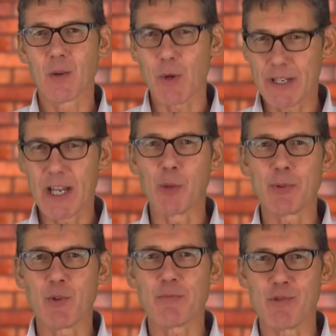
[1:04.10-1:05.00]
We can help
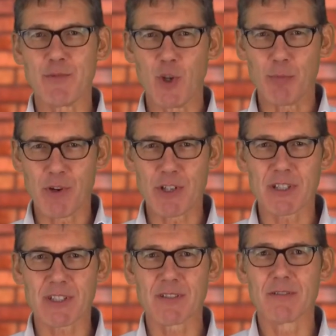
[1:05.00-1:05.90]
you improve your
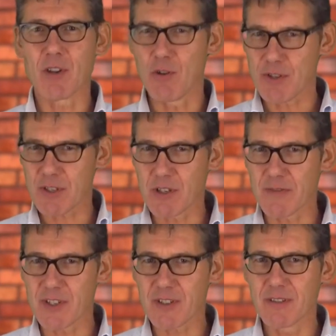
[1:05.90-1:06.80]
product or
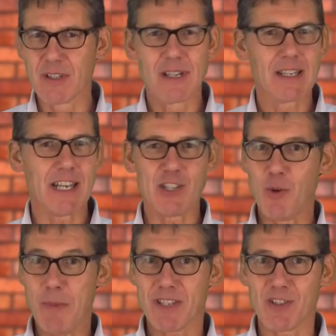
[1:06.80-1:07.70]
service, get your
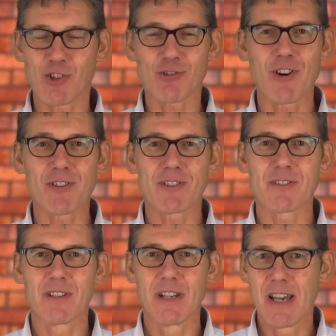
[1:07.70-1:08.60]
message across,
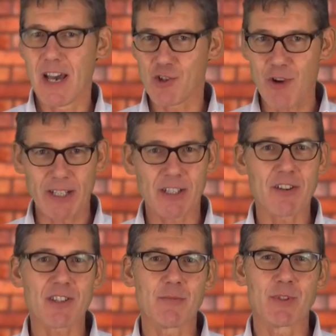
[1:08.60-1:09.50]
attract
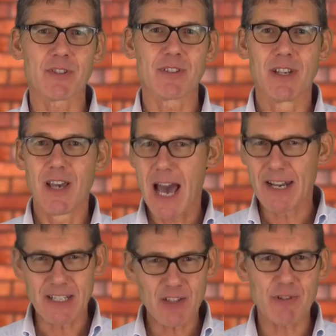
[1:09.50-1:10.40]
customers, and
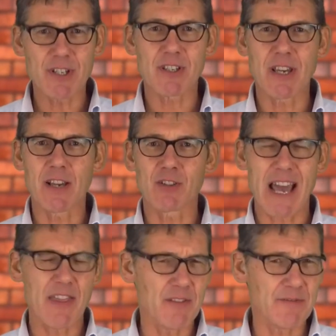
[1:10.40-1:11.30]
increase sales
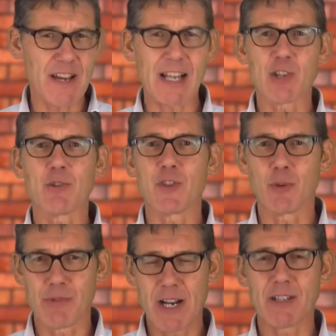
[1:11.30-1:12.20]
and the value of your
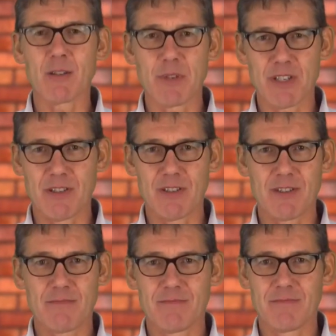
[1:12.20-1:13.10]
brand and business.
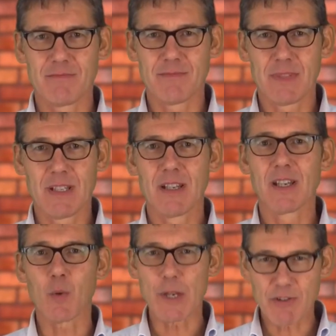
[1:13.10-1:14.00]

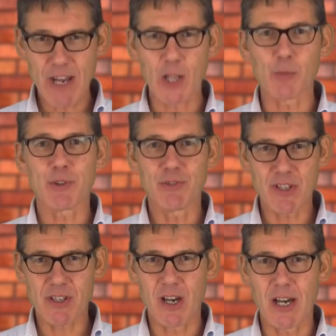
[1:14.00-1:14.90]
We can help you
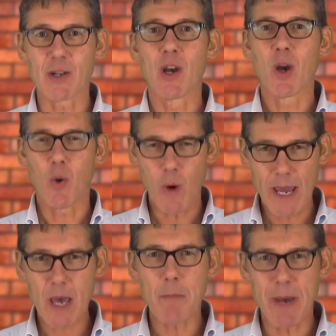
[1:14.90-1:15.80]
decide
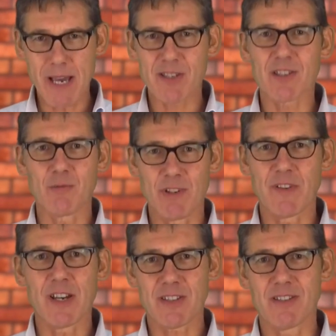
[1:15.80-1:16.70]
where best to
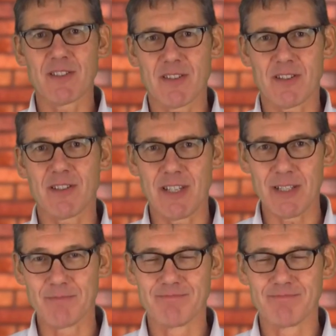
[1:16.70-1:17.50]
invest and succeed.